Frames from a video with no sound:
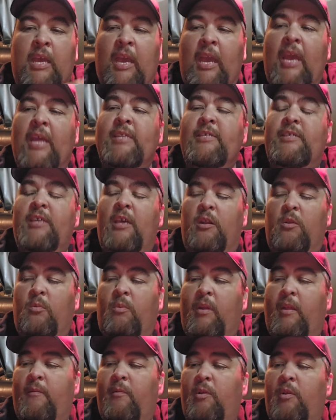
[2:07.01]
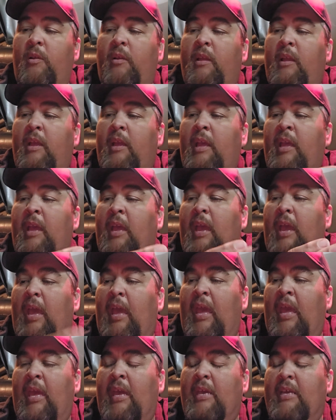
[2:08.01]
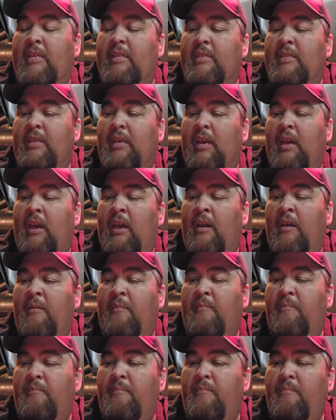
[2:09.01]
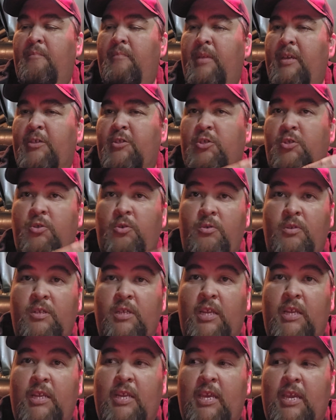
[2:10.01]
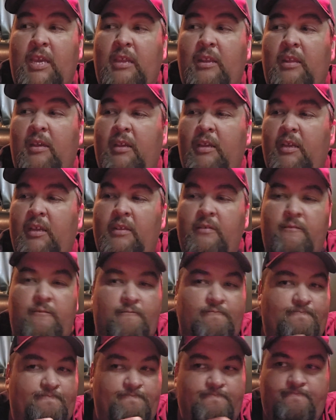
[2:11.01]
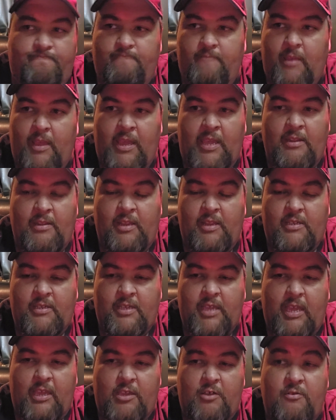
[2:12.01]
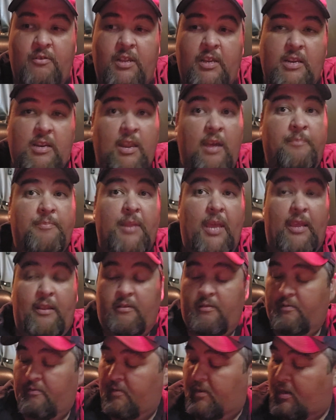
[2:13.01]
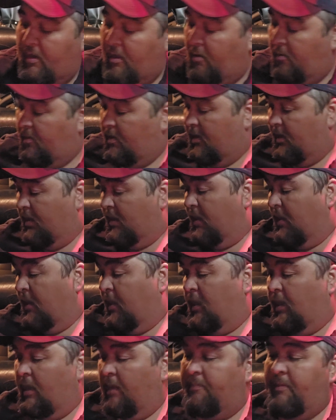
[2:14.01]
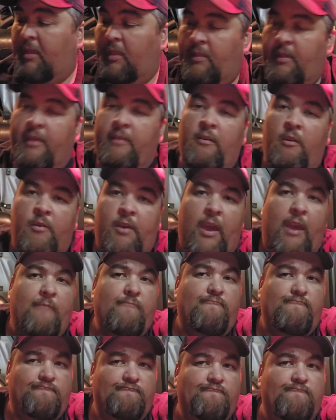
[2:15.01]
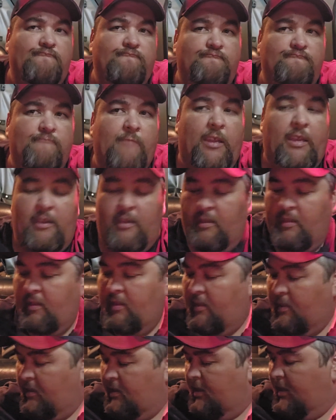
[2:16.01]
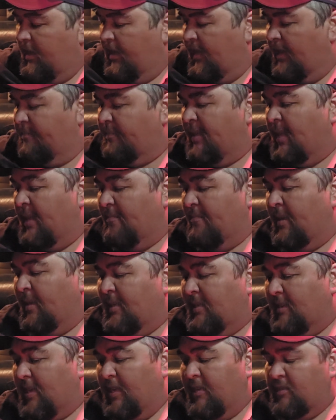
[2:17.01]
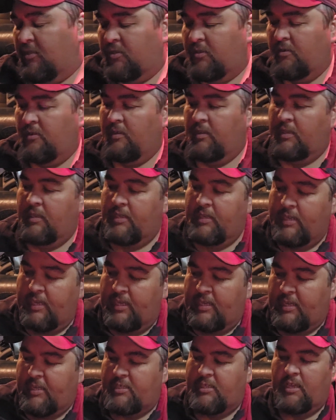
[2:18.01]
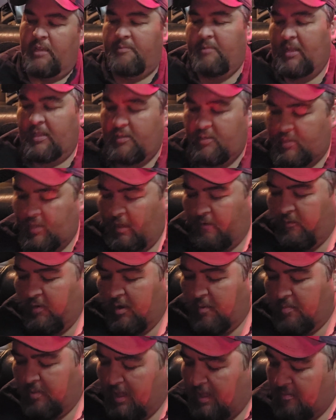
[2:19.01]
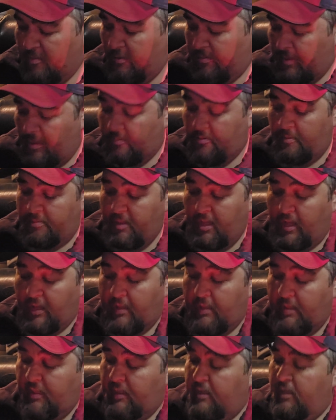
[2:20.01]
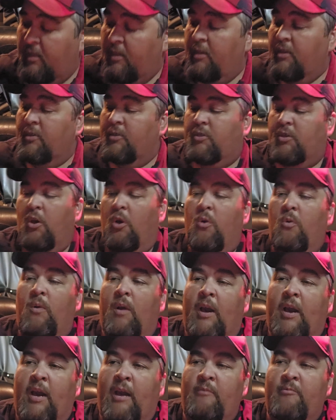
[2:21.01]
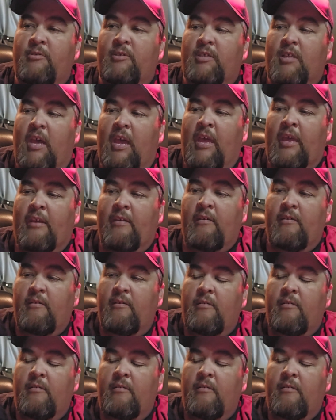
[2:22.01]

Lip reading: headset or whatever. And as soon as I did, it's like you need an update, you know? And I'm thinking like, okay, like an update makes sense. It needs to update the software, blah, blah, blah, blah, blah. So I was like,